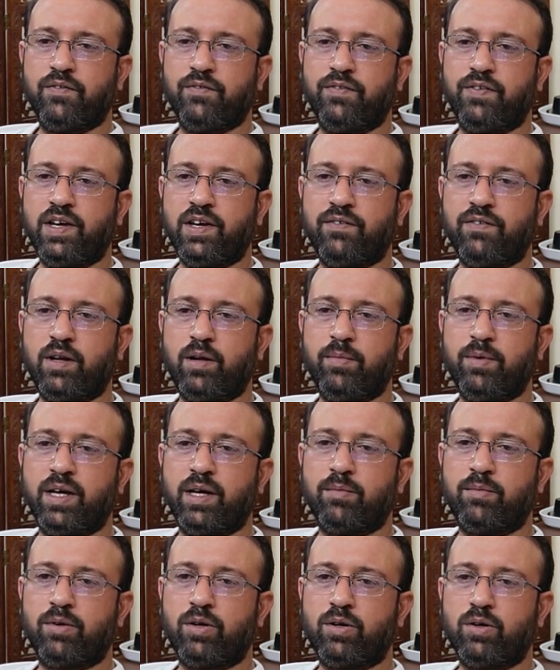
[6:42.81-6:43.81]
we will be
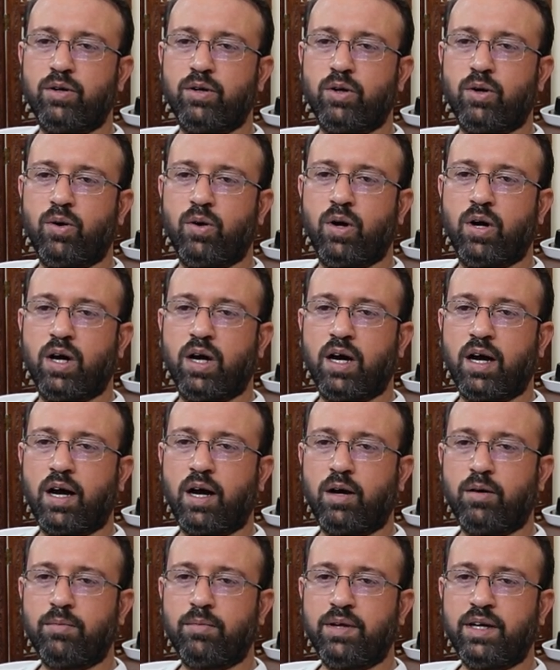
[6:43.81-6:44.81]
able to know
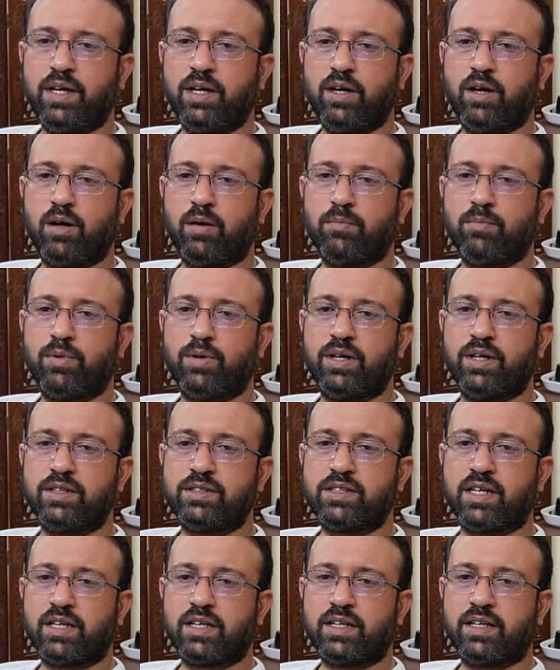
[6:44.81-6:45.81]
how many
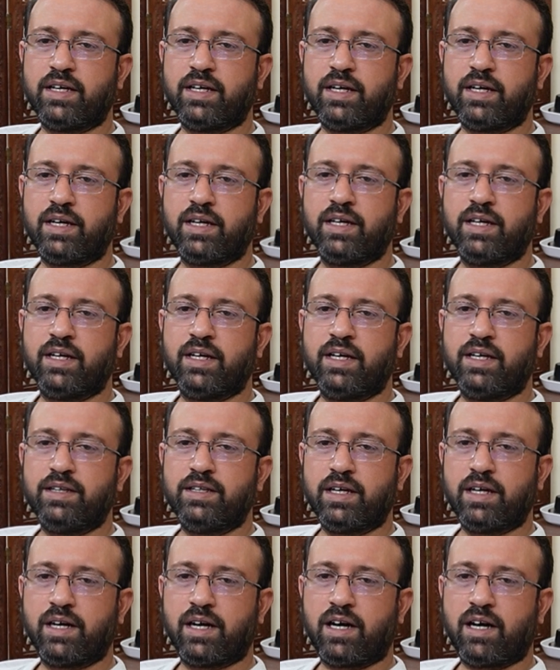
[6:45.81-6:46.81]
components are there in
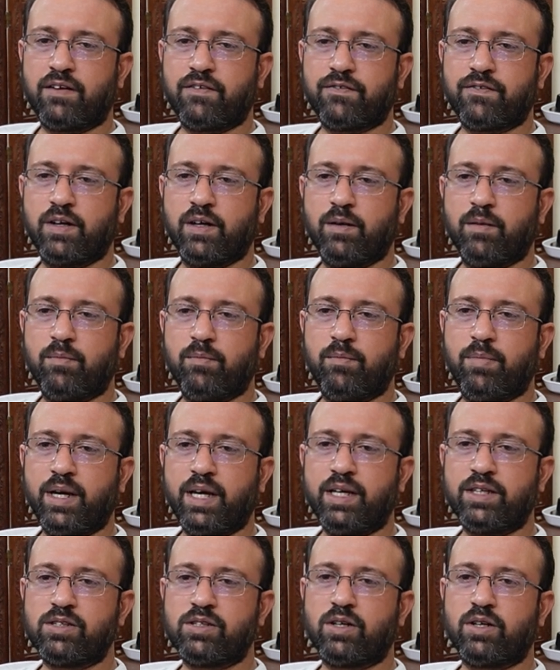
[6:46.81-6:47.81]
the graph
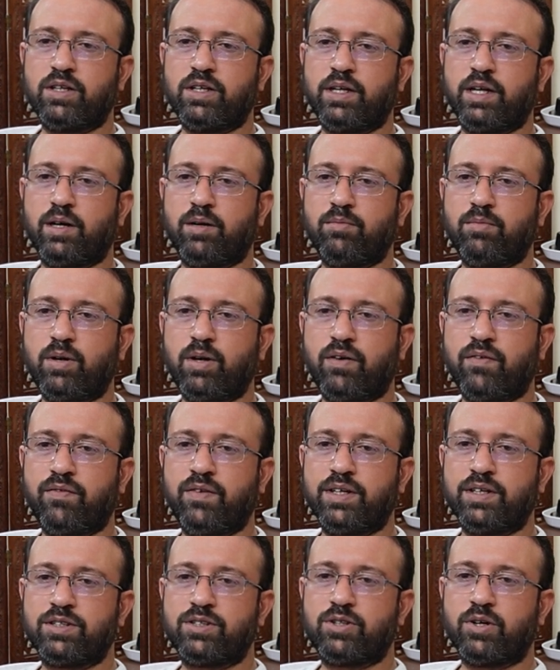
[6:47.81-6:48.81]
based on the number of
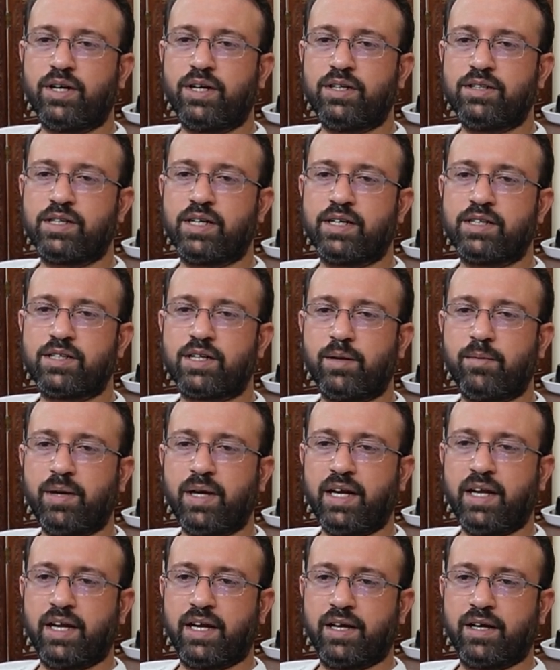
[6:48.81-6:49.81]
disjoint sets
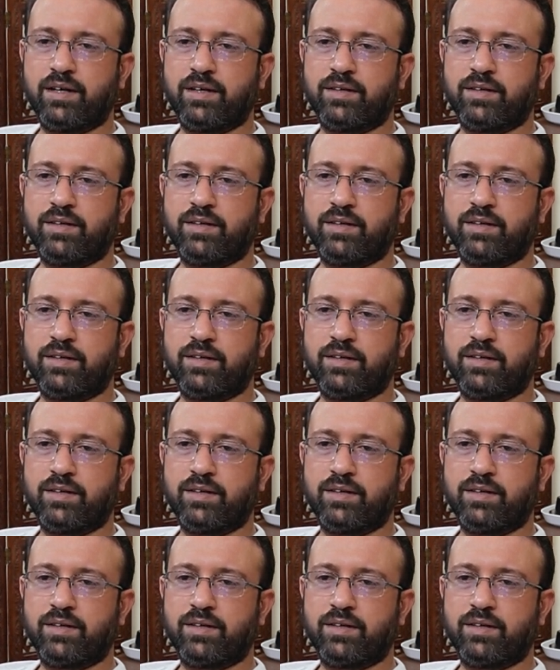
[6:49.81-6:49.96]
remaining.